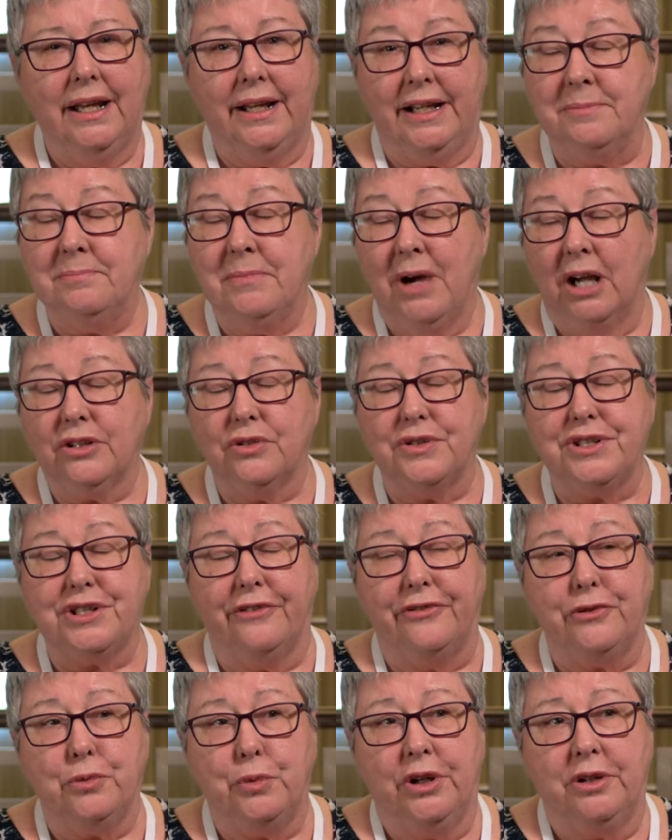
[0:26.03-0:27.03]
In
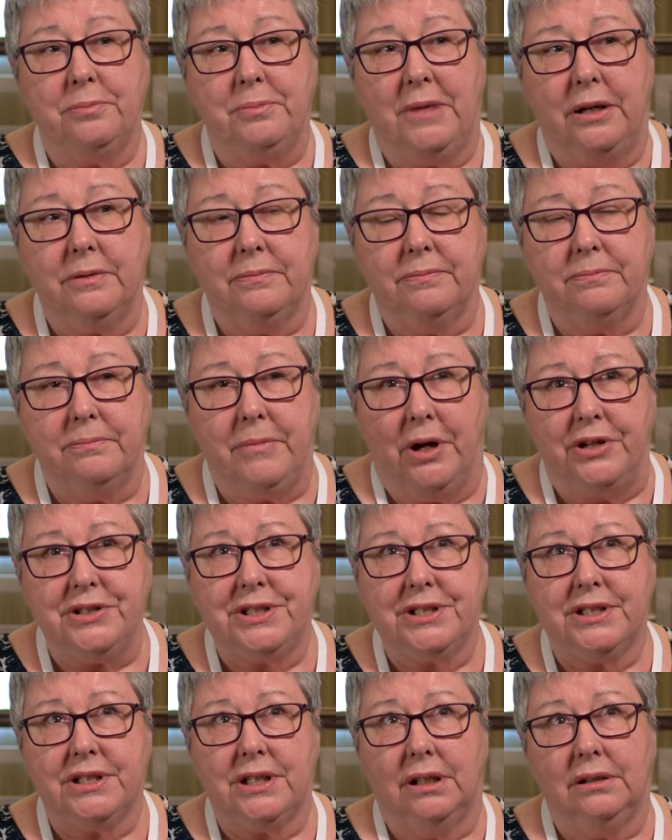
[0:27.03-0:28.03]
Microsoft Word, my
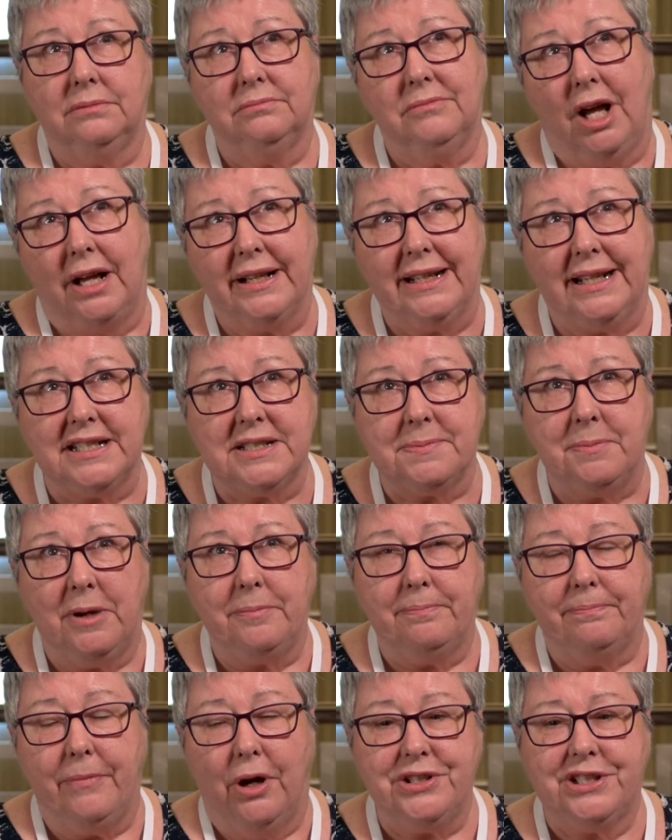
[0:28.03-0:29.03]
most
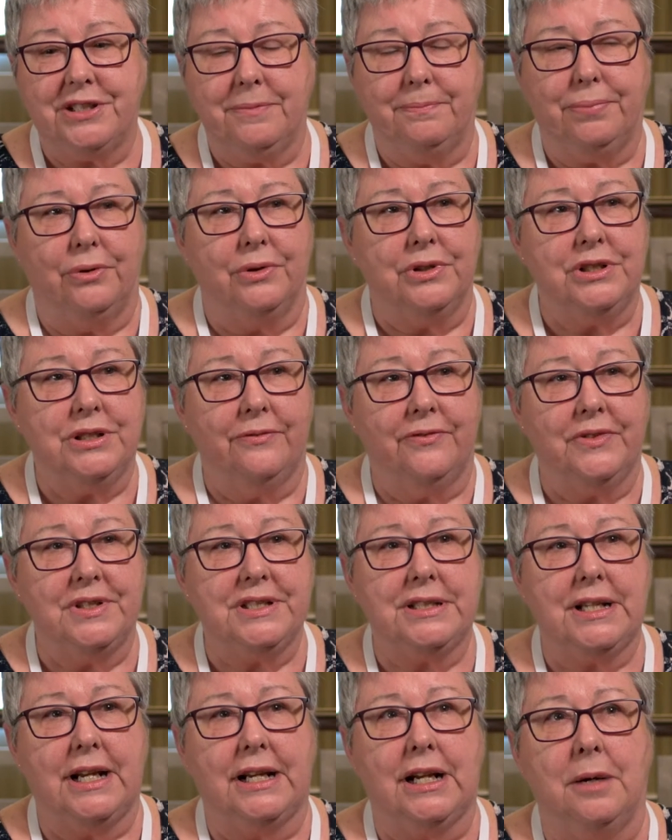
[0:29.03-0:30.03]
important tip for
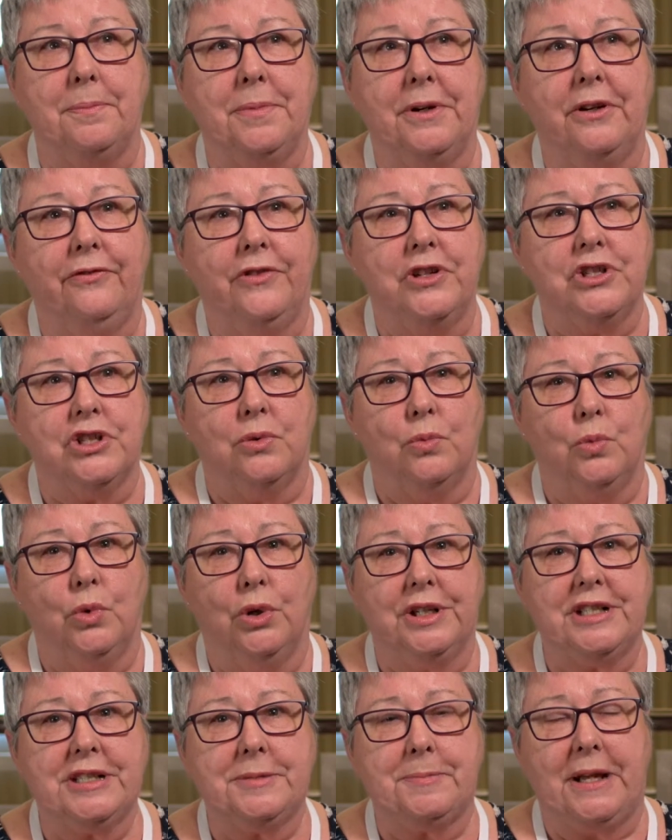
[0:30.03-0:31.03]
setting up an efficient
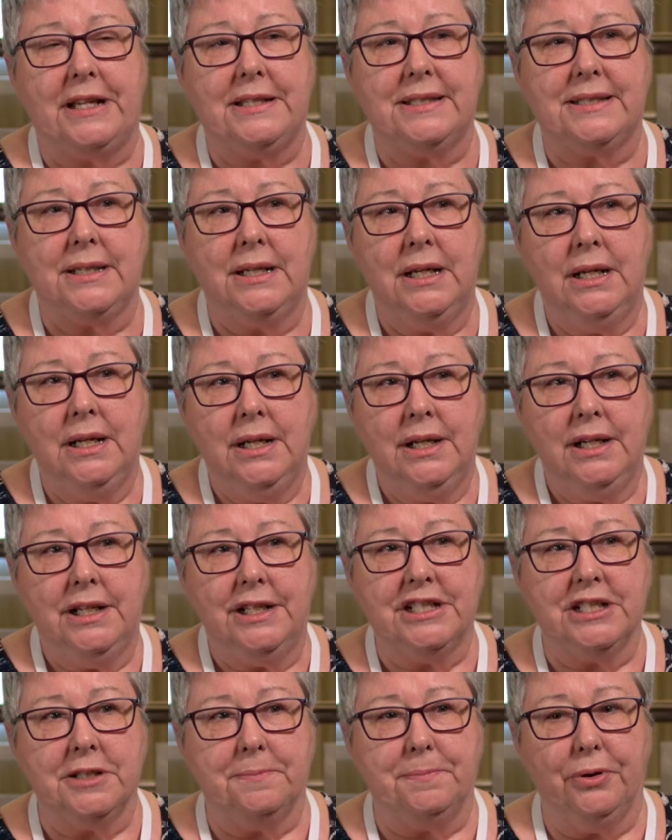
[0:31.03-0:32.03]
workspace
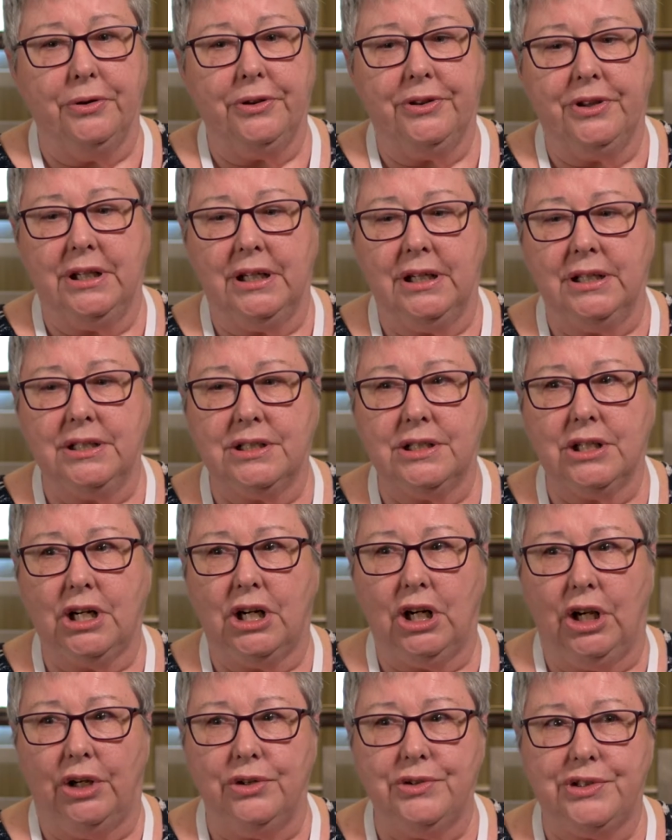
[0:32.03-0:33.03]
is to put things
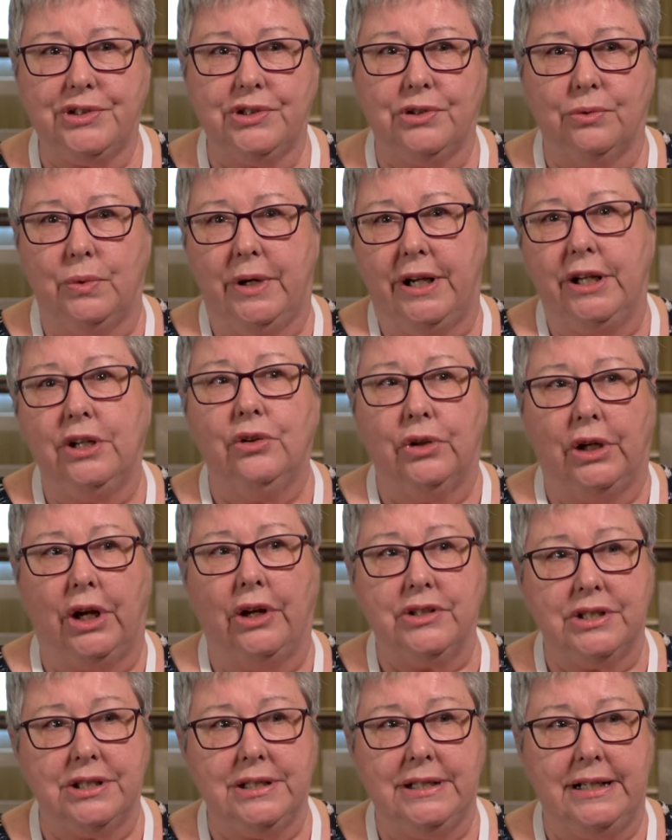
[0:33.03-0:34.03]
close to where you're
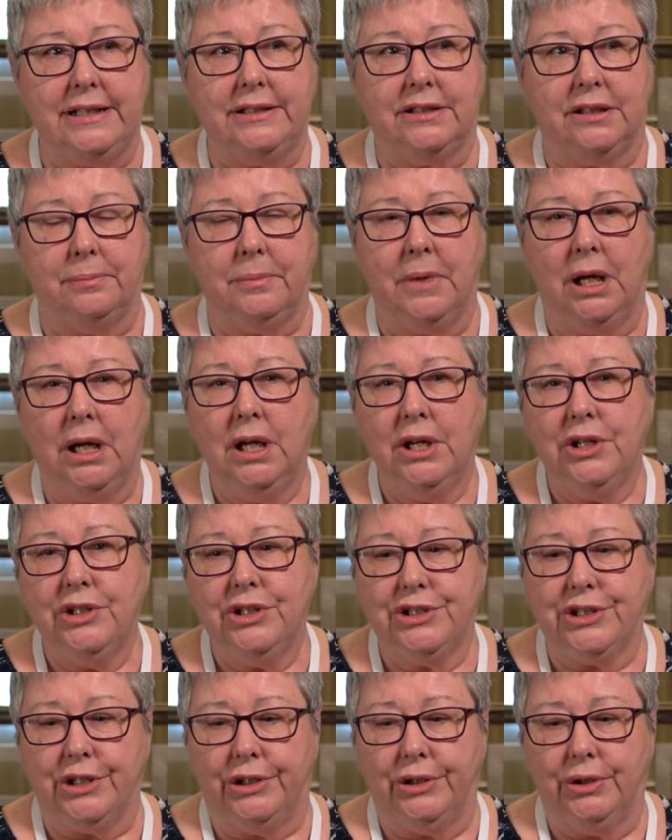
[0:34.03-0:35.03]
going to need them.
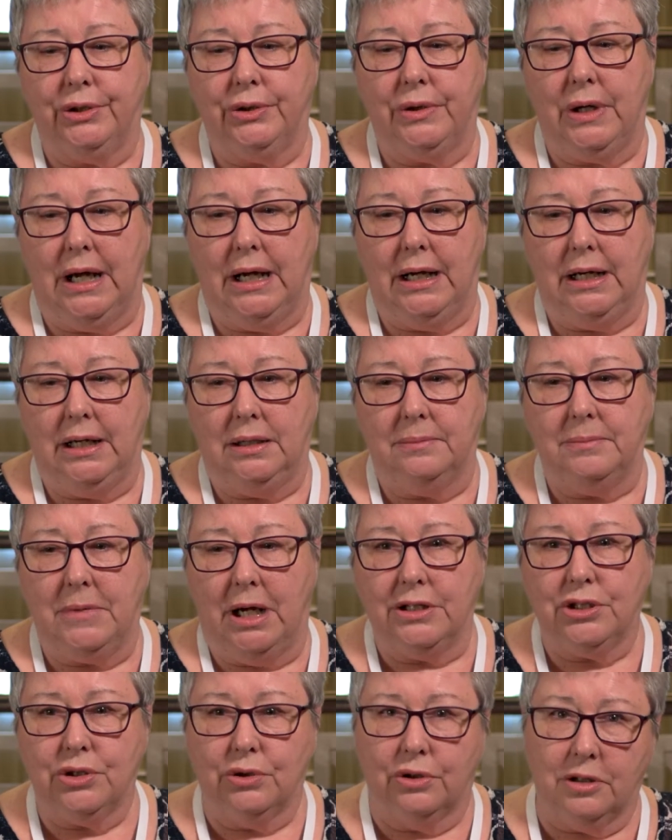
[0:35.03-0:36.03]
So
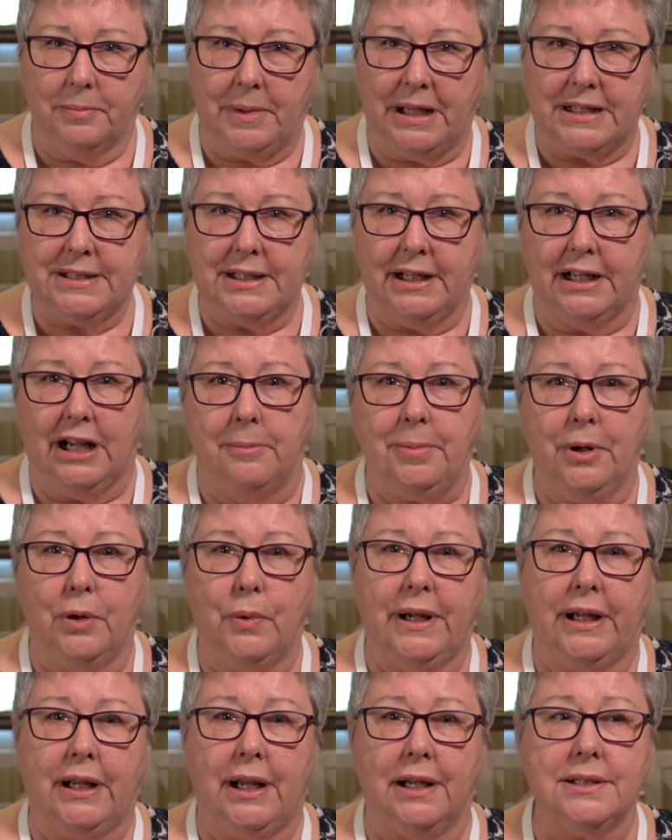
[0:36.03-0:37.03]
I talk about setting up a
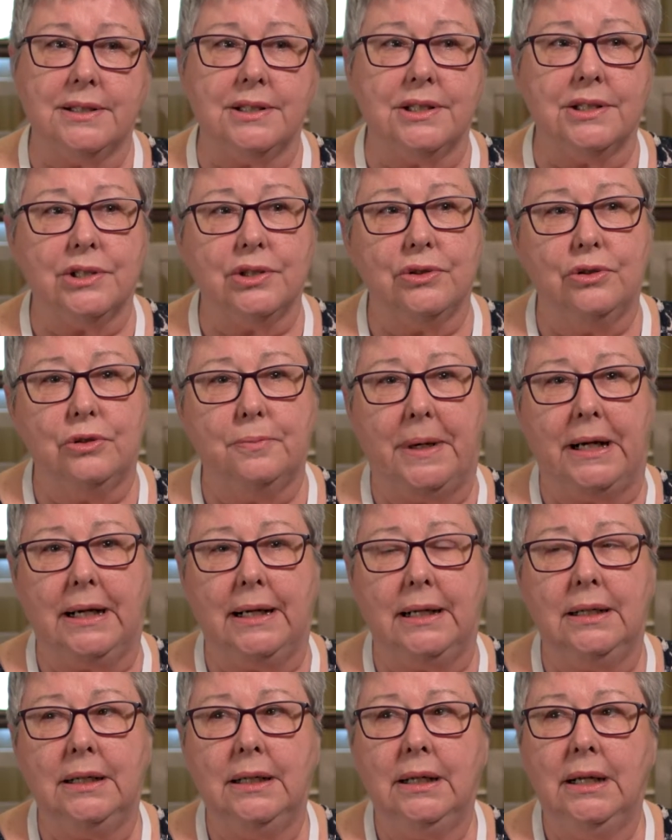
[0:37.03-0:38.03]
quick access
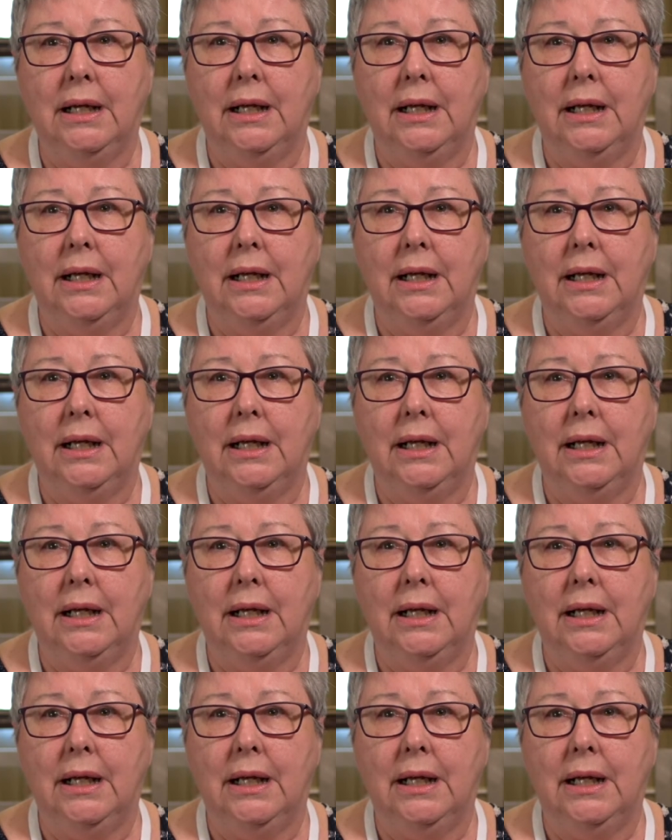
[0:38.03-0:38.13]
toolbar,